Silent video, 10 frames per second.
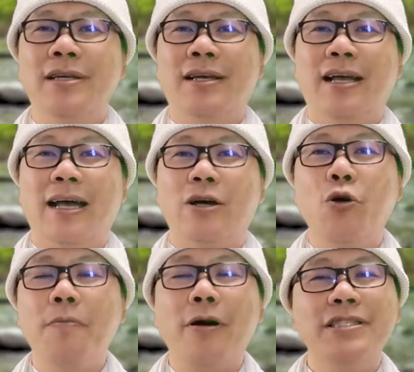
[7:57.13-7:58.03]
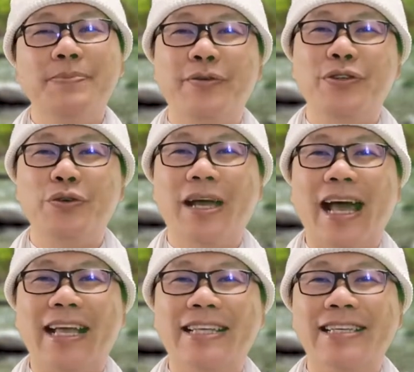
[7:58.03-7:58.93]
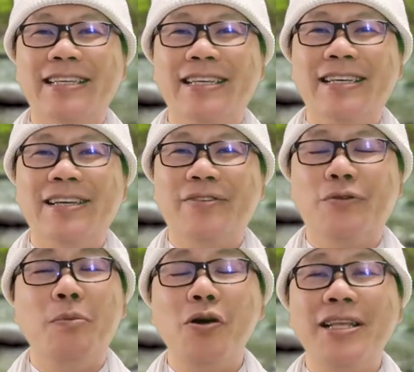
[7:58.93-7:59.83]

Ongpor Spiritual Guide. For more than